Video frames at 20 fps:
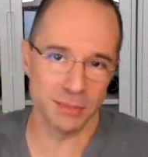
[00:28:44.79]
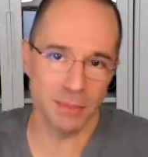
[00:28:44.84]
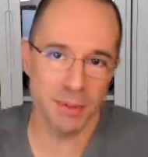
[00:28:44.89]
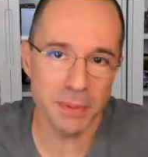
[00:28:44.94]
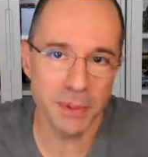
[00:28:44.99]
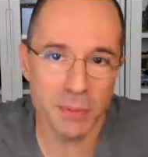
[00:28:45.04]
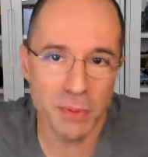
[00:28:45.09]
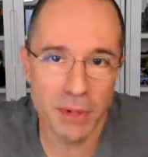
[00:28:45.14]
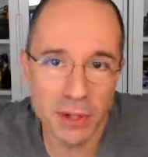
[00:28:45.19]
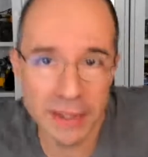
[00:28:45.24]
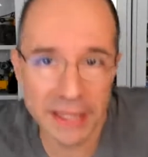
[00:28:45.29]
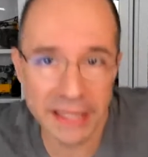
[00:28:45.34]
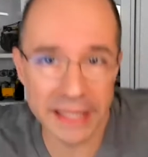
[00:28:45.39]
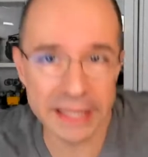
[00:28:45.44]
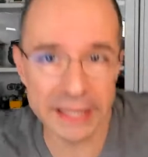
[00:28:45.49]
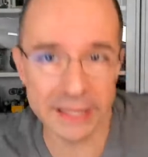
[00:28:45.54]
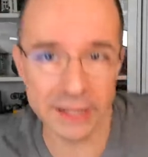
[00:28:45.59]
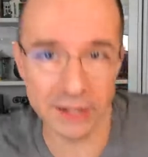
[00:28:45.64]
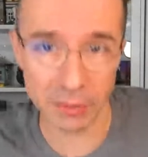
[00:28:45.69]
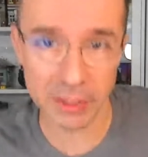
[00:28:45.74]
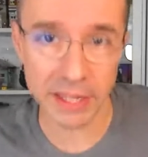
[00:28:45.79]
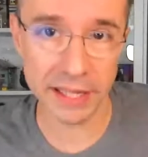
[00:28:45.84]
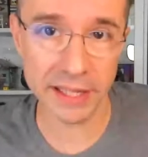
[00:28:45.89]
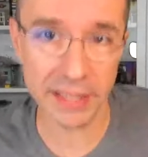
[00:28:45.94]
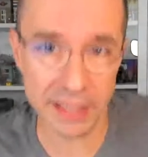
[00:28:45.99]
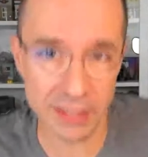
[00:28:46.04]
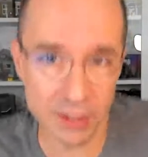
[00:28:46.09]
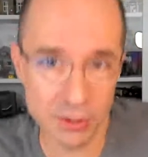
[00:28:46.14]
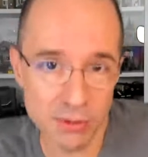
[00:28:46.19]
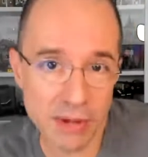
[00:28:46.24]
People want to be like, okay,
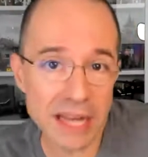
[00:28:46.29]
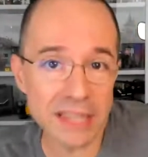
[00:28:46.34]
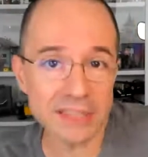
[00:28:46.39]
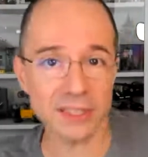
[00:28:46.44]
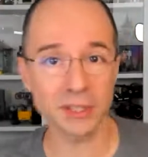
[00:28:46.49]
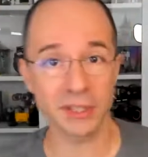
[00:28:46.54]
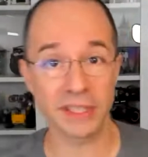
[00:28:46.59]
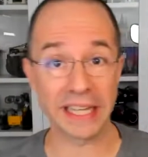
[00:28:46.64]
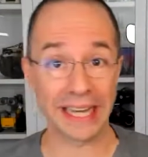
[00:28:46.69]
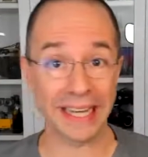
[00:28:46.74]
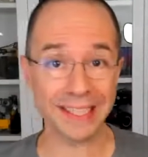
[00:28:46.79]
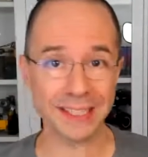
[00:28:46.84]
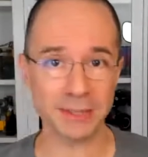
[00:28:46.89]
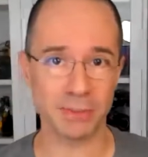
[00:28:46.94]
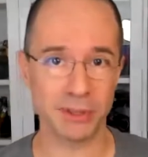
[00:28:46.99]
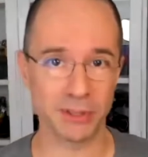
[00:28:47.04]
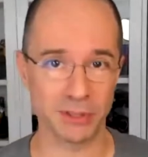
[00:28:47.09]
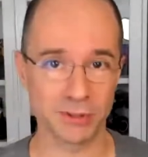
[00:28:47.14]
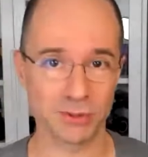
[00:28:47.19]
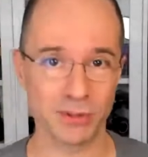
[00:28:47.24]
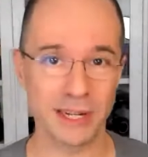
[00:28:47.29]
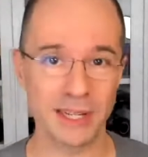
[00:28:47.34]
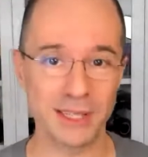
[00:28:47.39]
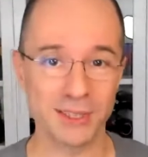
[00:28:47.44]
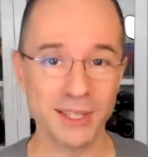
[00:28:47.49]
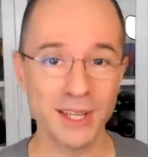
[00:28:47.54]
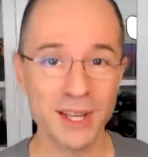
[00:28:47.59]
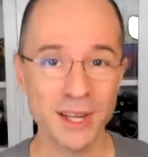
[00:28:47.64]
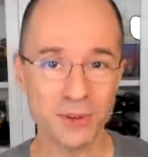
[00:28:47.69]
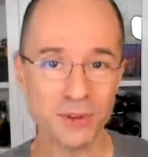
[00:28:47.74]
like you guys are the experts,
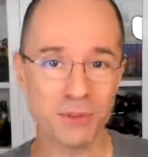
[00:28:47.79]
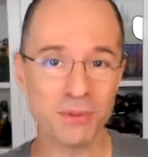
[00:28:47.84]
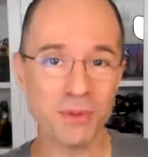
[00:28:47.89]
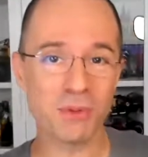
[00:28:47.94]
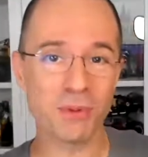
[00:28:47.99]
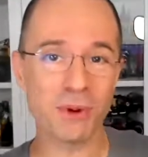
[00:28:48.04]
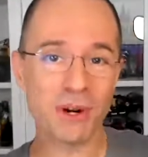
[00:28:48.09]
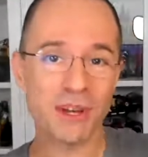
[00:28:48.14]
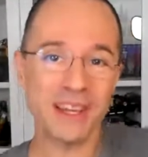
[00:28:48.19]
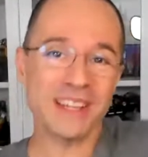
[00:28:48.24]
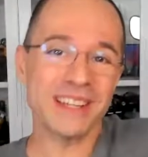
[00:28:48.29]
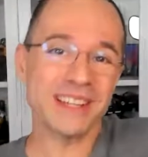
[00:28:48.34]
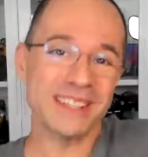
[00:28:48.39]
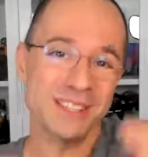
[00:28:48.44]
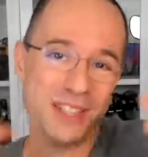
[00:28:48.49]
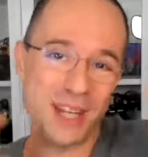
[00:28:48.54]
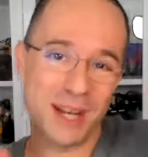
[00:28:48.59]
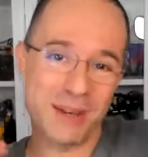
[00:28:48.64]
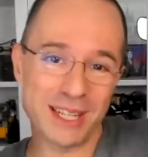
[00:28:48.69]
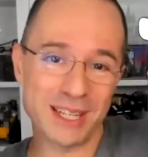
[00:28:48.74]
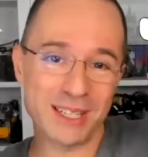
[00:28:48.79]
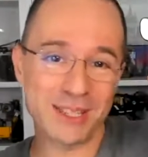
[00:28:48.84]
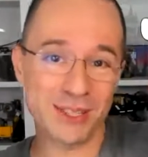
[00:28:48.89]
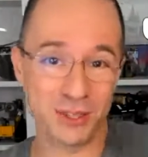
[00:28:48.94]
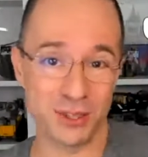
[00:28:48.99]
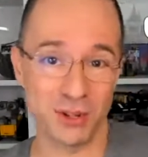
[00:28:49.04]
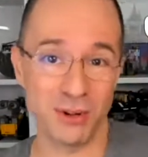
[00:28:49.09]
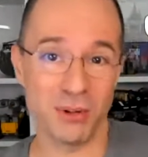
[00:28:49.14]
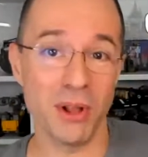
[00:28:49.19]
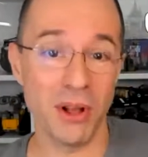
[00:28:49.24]
right? You've been working in the Jamstack
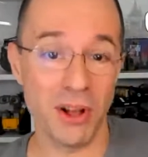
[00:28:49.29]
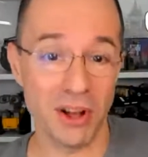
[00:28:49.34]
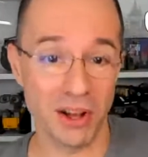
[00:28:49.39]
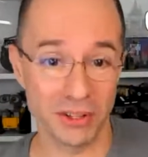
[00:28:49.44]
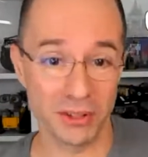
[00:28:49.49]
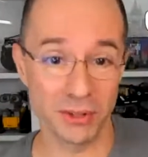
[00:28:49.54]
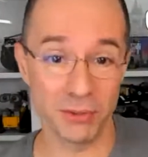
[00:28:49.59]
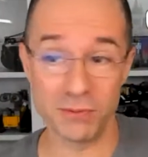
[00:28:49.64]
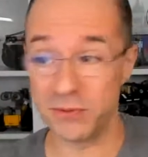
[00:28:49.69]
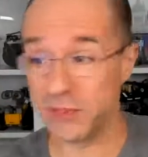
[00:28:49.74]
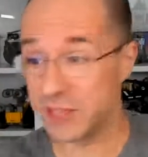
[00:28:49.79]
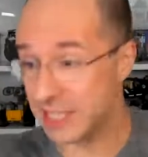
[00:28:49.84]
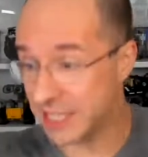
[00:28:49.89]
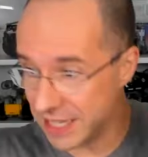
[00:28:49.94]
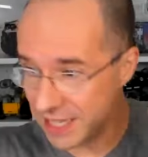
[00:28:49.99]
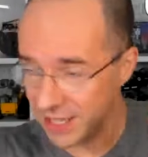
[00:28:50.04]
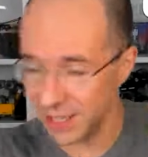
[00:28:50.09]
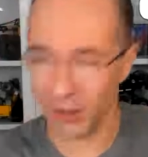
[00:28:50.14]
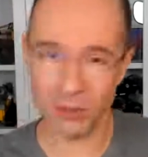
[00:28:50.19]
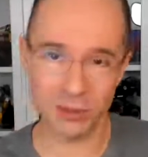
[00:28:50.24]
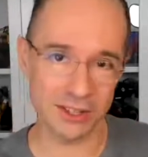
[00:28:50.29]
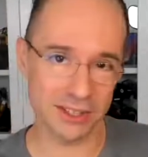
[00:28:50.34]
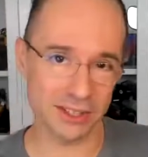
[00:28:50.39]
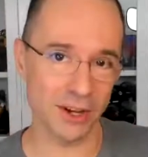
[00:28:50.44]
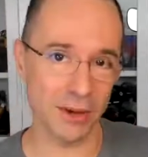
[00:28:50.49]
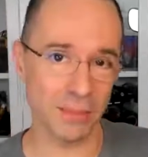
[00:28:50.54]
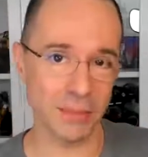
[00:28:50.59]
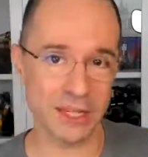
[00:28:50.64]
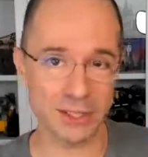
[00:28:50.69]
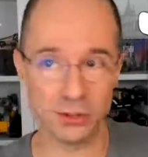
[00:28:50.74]
so long. You've seen all these
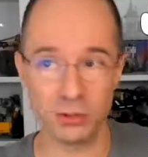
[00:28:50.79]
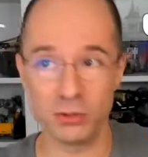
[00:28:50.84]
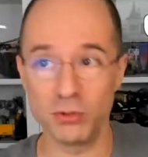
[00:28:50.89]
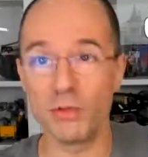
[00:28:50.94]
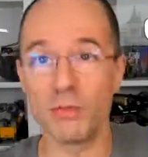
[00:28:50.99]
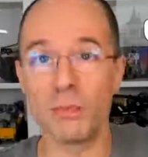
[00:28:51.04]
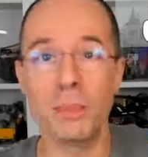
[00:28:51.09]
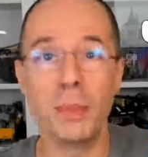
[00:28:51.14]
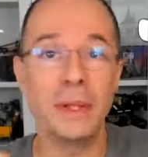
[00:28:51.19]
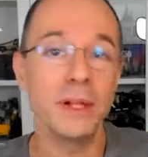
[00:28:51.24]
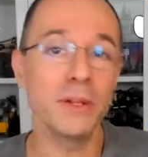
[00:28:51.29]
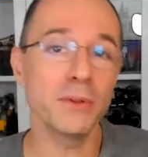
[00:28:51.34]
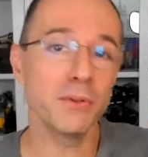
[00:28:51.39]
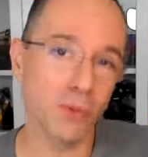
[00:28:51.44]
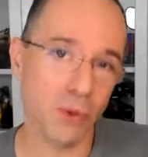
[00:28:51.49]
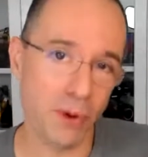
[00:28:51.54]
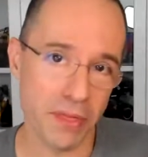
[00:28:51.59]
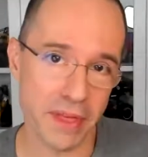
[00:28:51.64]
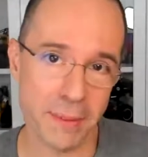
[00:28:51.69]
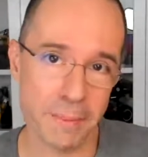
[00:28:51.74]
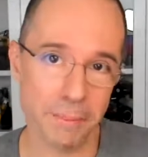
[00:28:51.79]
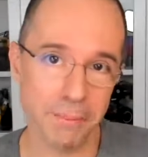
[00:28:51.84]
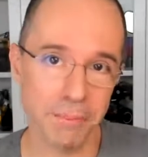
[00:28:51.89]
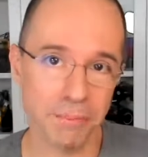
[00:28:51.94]
combinations. You've built for them.